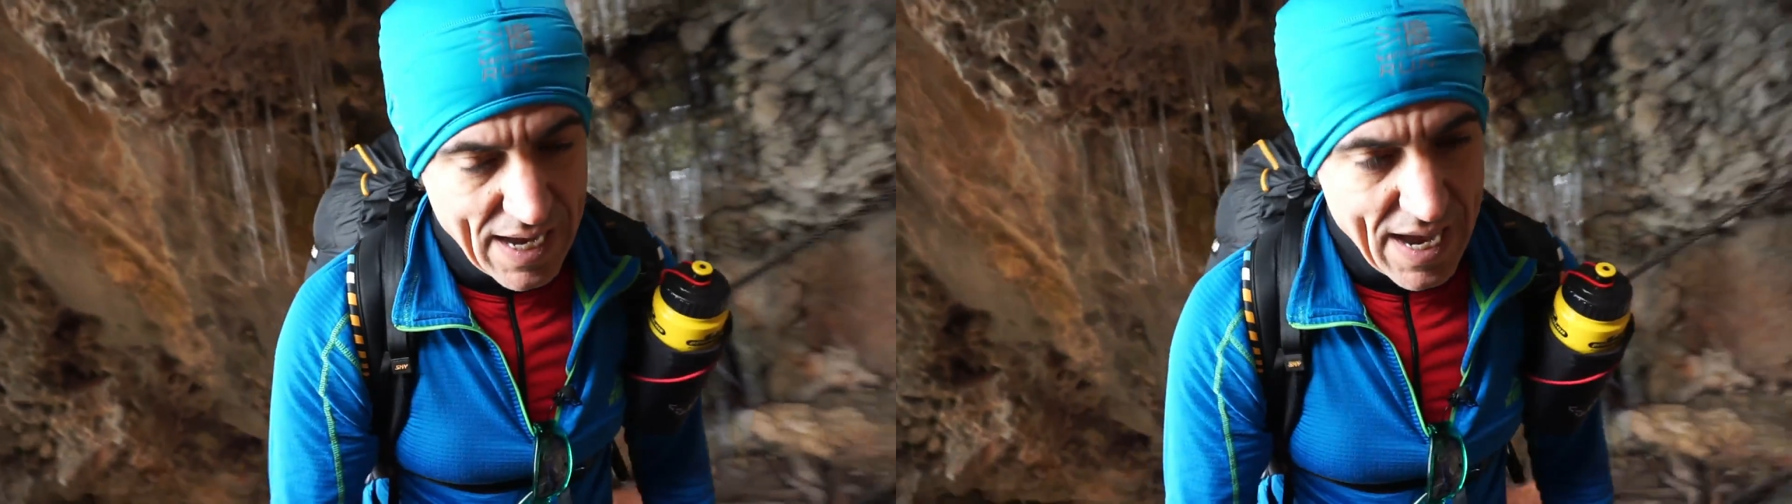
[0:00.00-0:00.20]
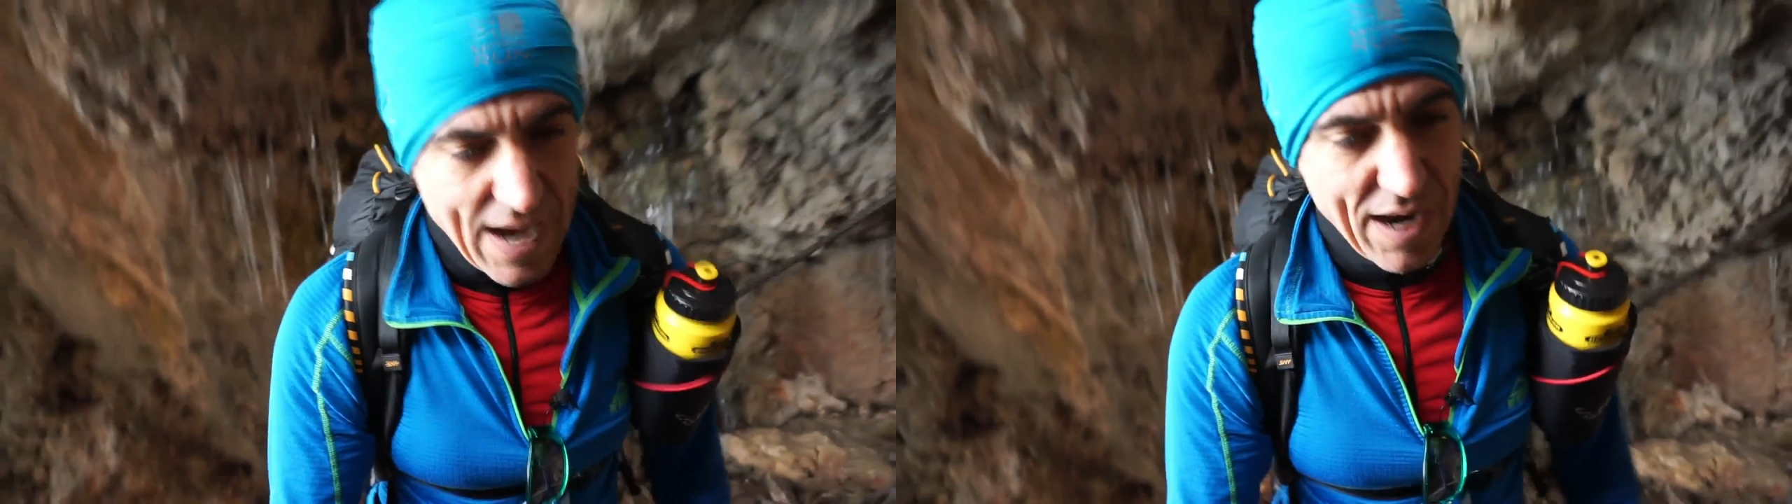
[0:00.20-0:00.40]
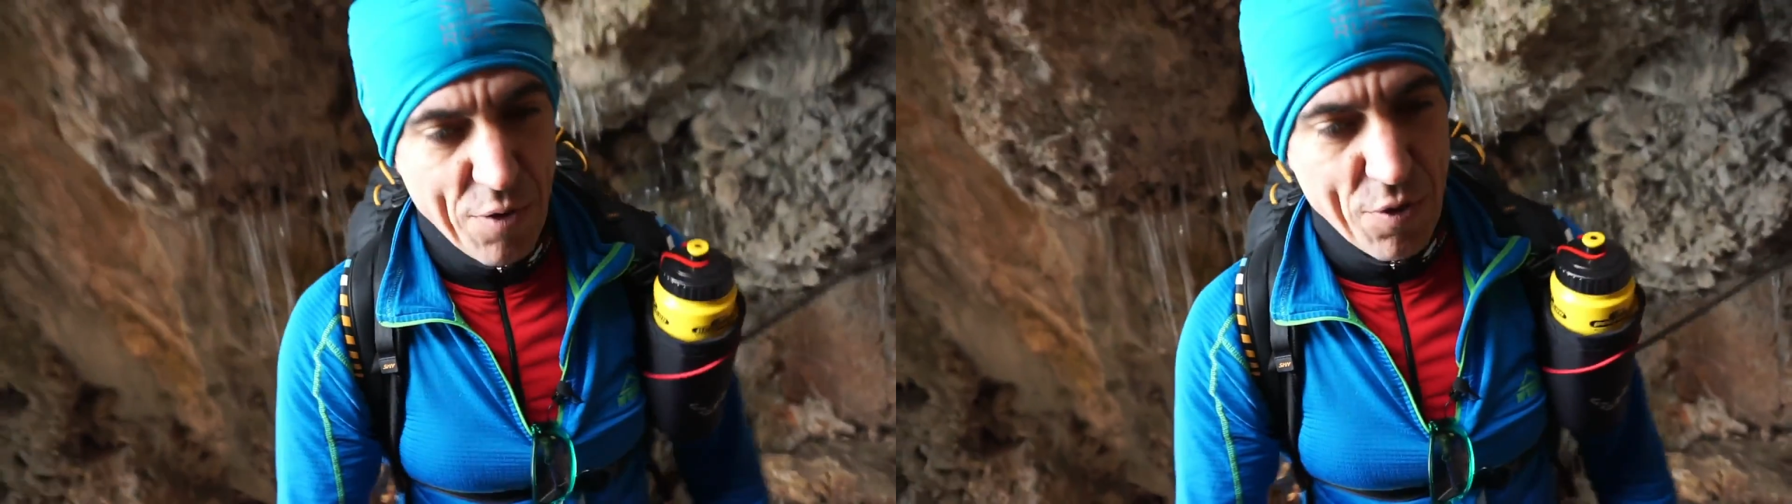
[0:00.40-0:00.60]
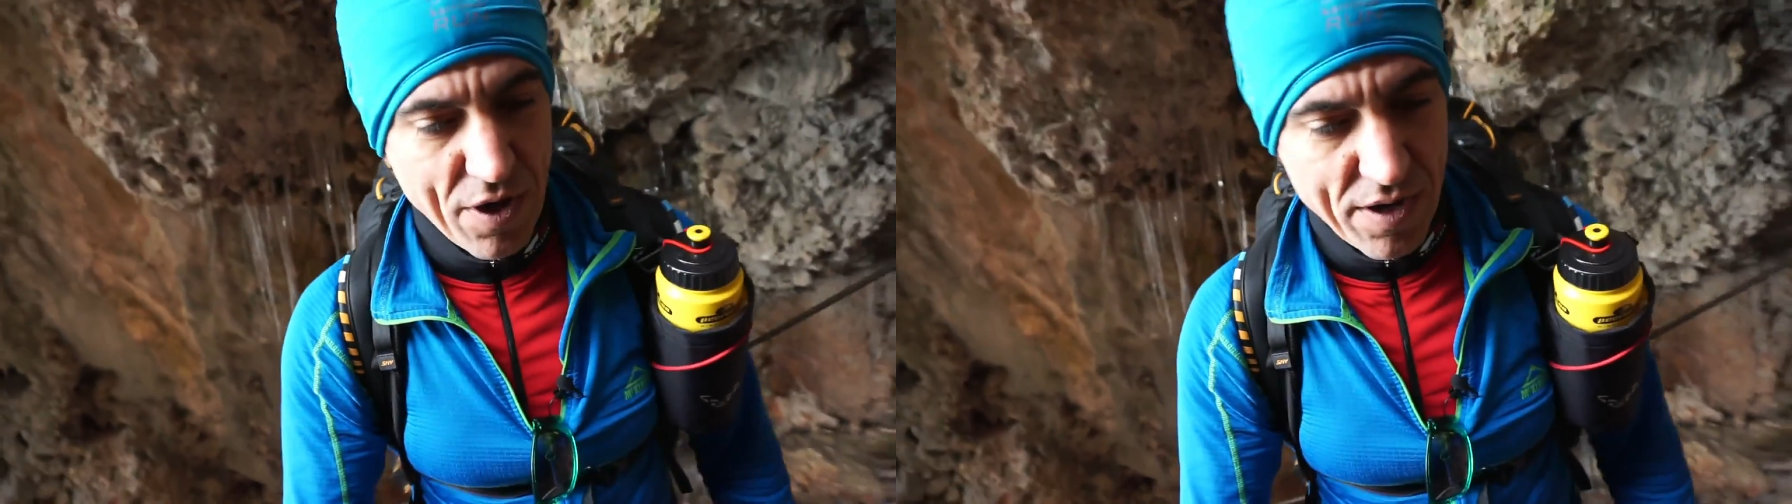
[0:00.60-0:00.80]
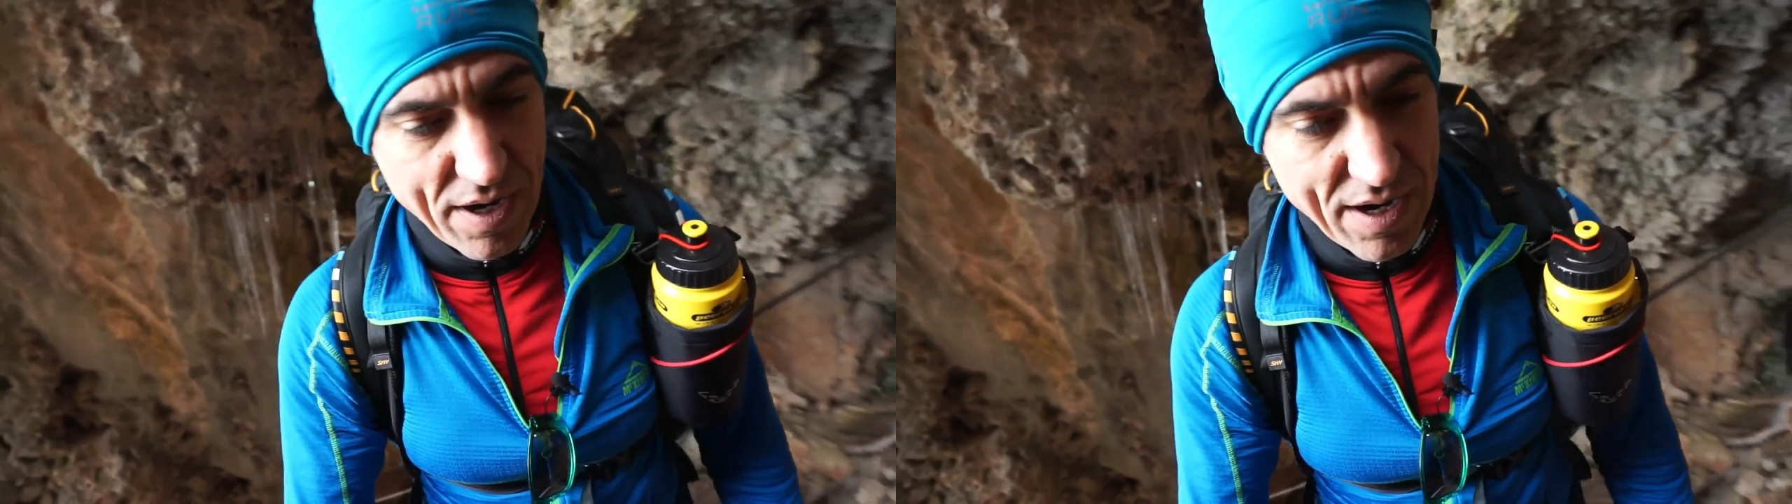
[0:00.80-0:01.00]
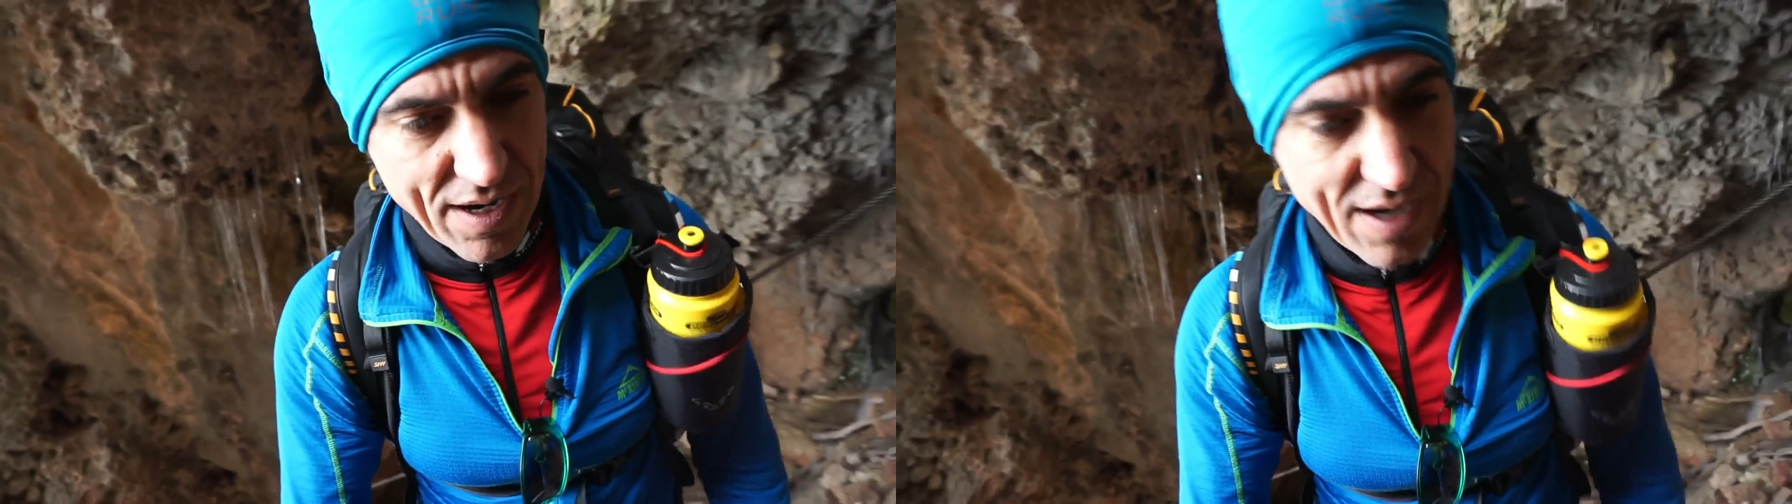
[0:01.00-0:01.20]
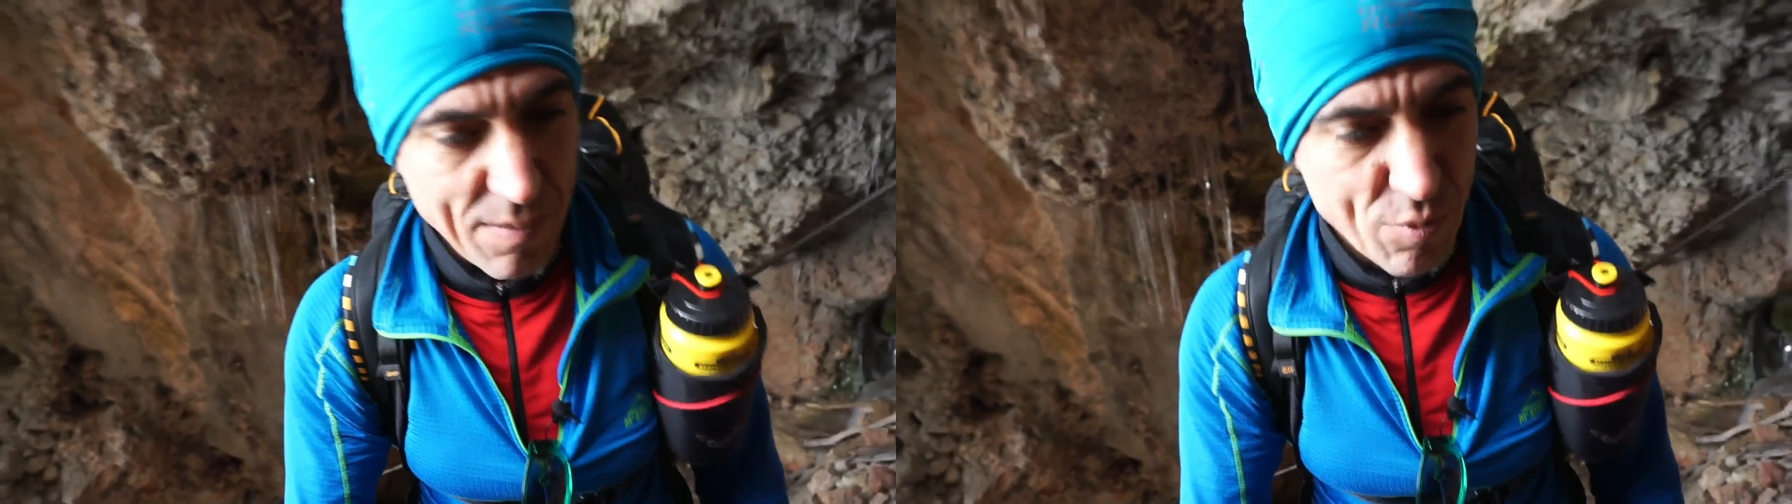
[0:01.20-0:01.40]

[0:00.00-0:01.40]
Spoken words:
and I thought, get up